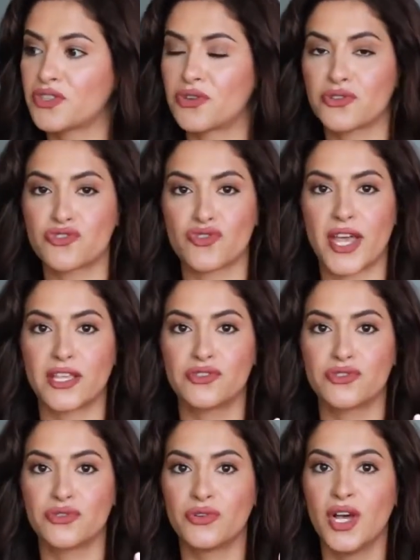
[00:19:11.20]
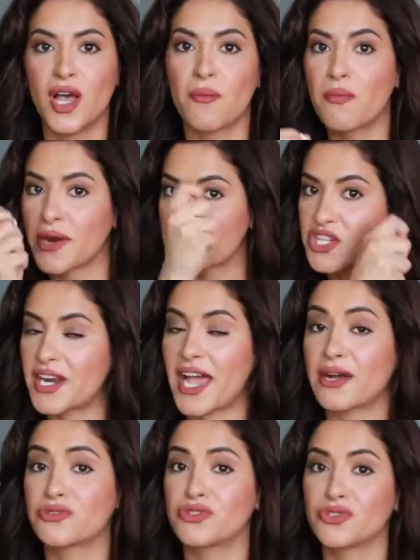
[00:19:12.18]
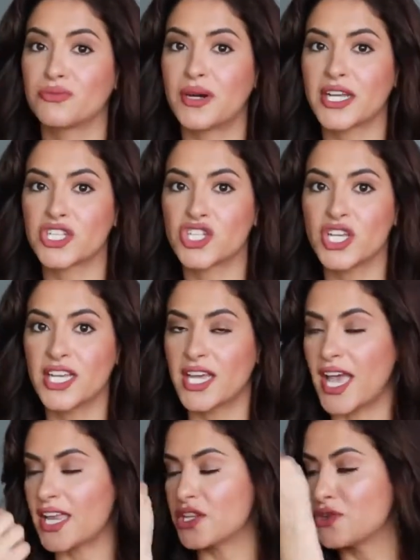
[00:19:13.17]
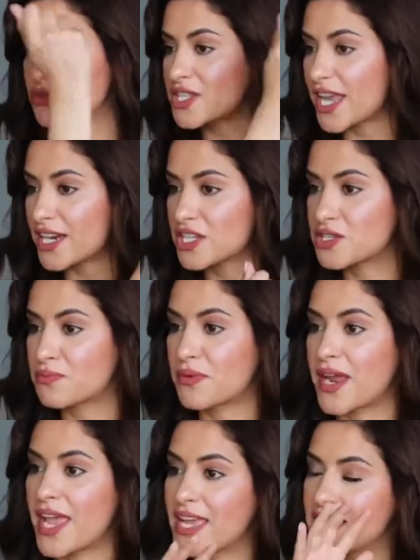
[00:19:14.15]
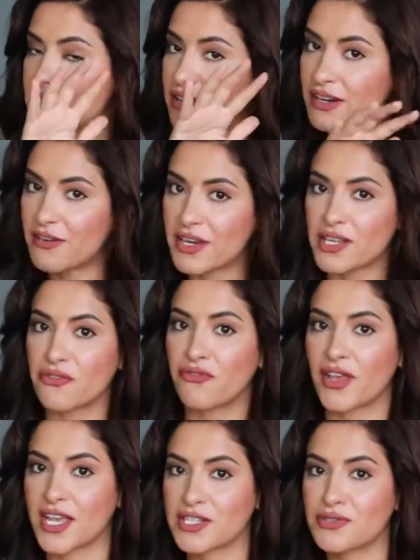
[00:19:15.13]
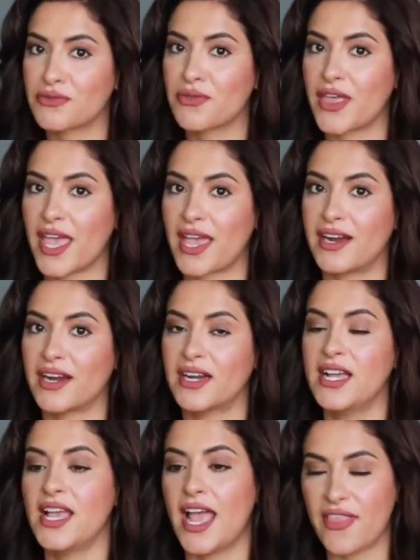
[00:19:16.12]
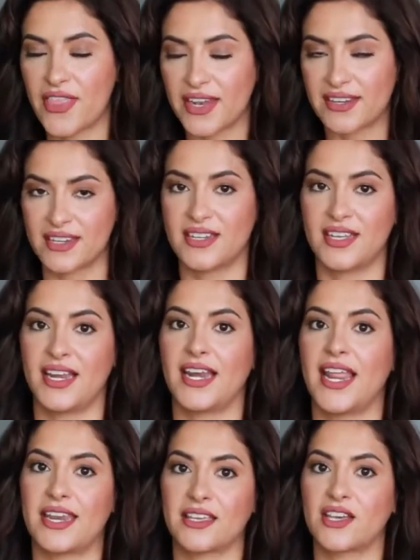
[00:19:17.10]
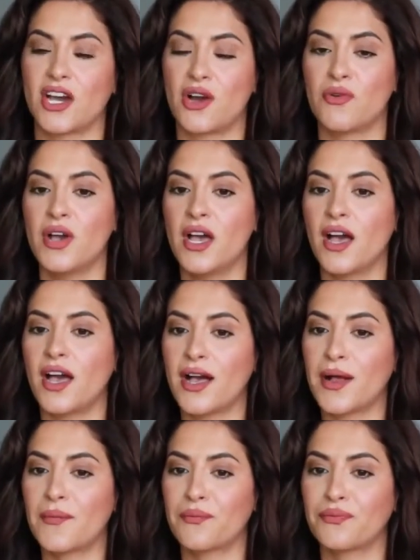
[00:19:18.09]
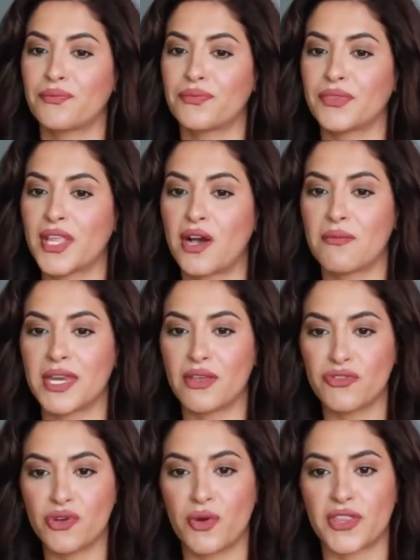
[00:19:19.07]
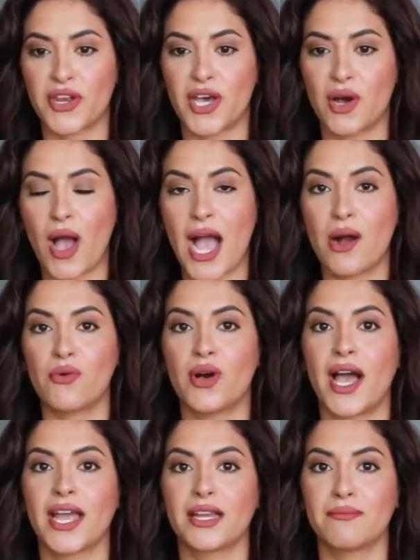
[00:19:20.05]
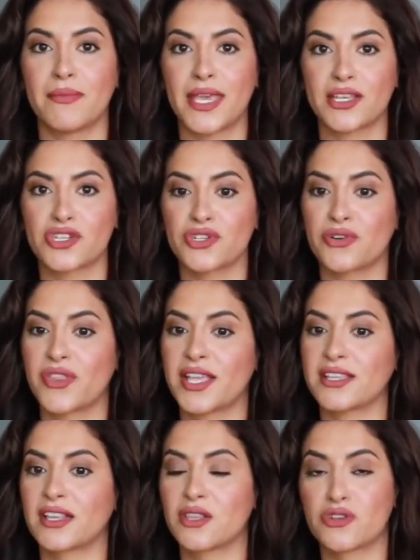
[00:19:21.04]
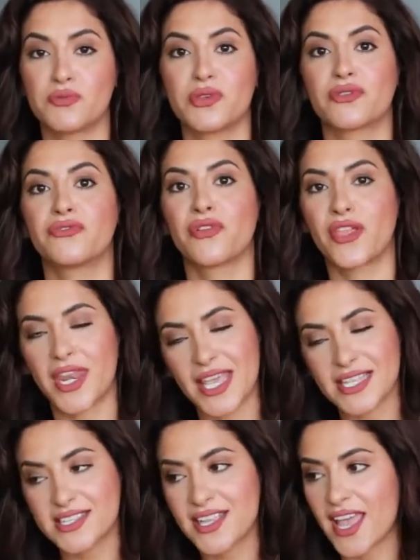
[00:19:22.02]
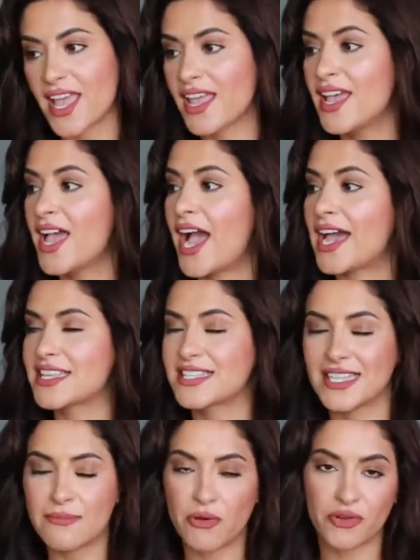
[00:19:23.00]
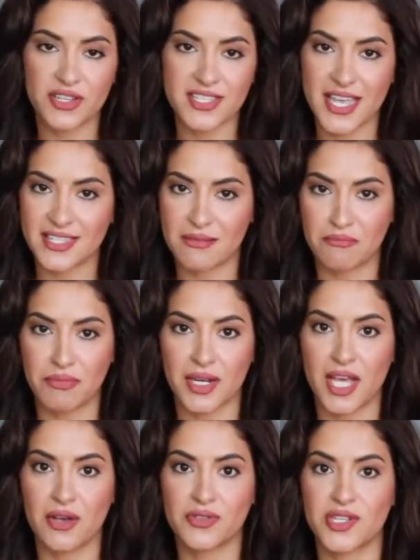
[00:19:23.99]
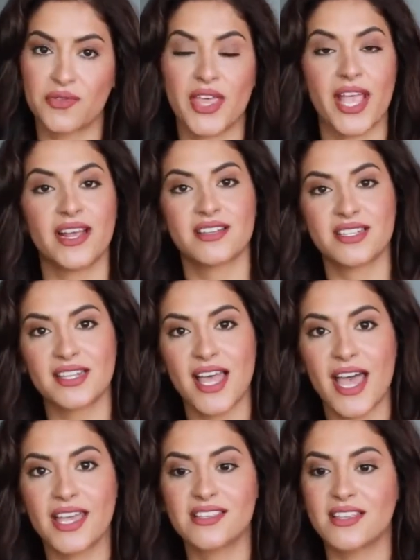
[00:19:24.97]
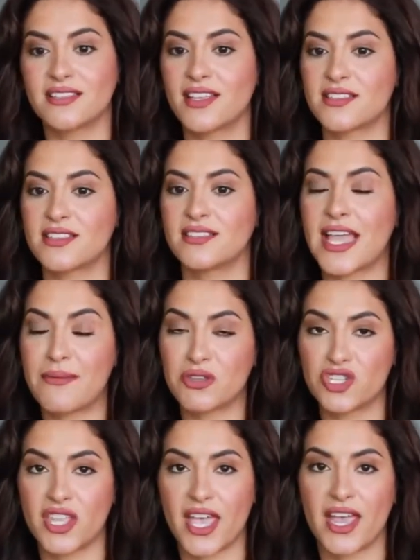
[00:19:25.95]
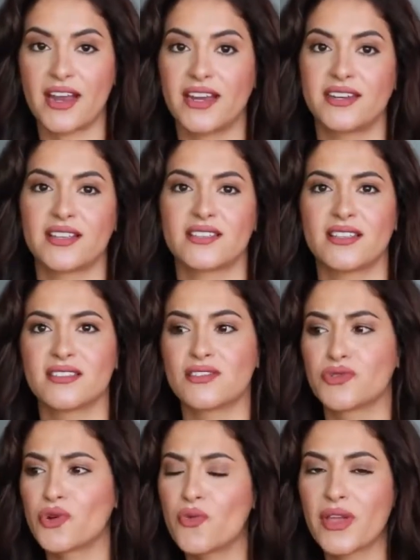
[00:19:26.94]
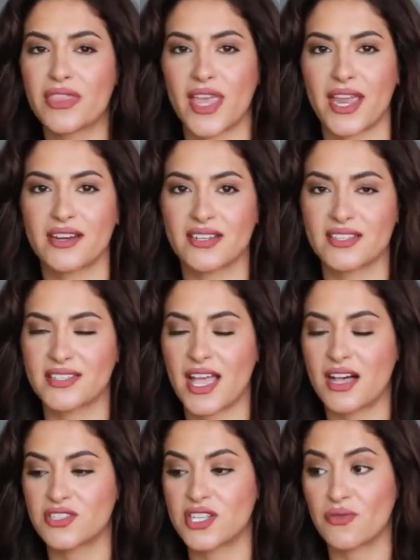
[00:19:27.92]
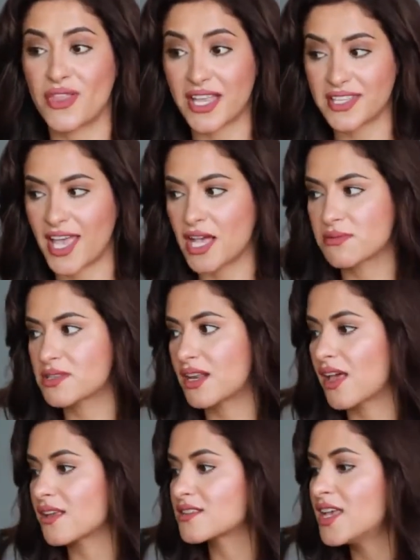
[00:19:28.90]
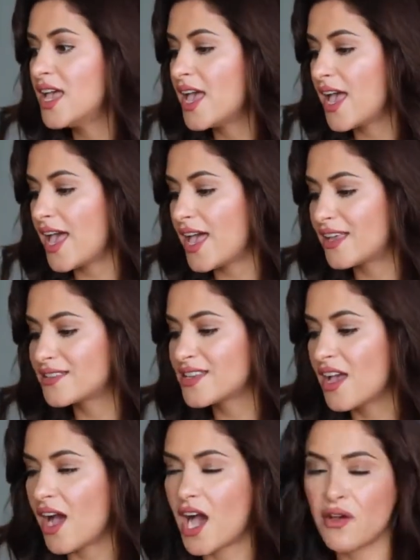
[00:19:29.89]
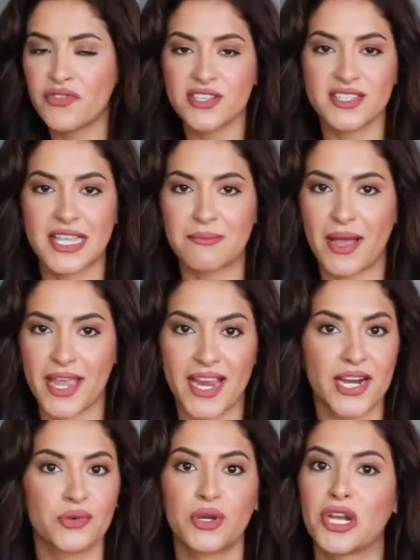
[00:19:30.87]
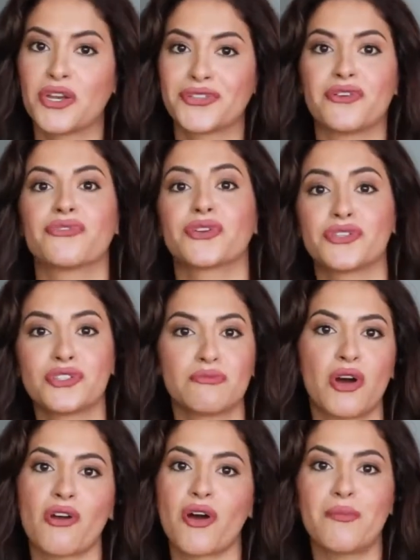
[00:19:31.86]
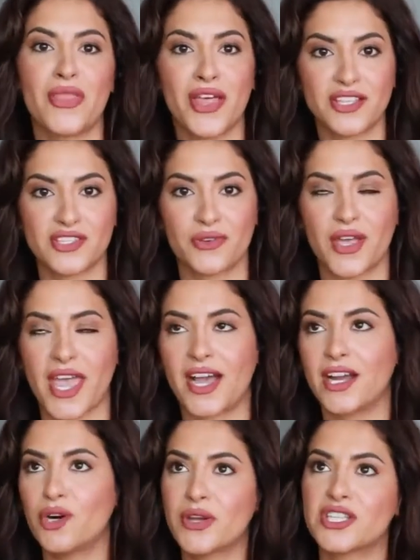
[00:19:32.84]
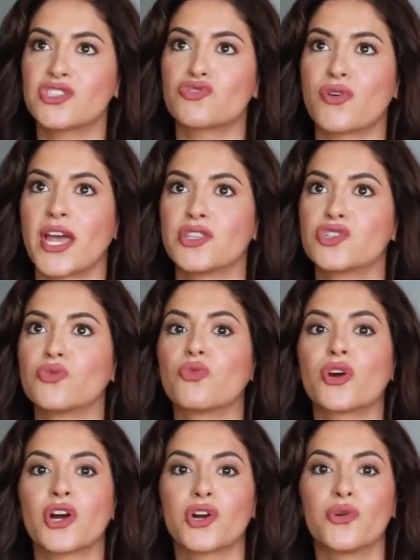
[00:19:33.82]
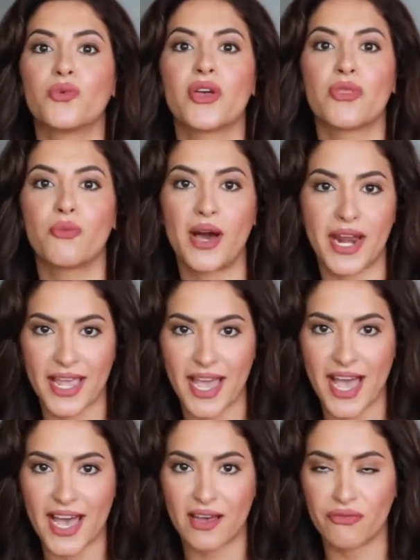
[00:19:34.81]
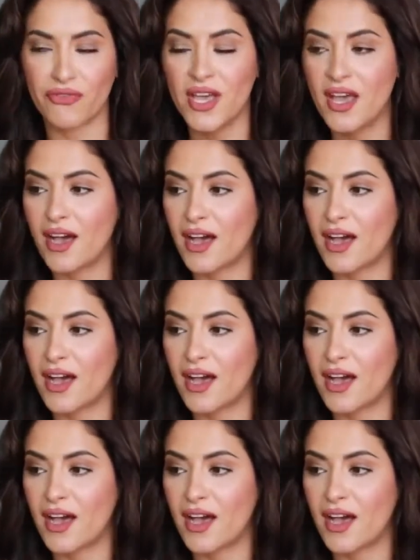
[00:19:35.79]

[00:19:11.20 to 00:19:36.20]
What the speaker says: Don't try to brush it out too much, and use hairspray. Run your fingers through the hair and then let it go. Now many of you want to know how I make sure that it looks beautiful the next day. I sleep on a satin pillow so the hair slides, it doesn't damage the hair and doesn't ruin the hairstyle, so that helps a lot. And obviously my hair will look different tomorrow, but that's okay. I always try to work with what I have.